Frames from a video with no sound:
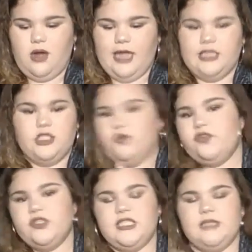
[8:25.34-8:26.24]
I don't
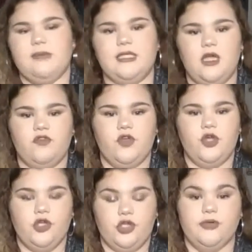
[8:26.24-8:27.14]
foresee myself
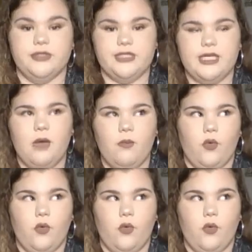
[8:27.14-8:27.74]
using them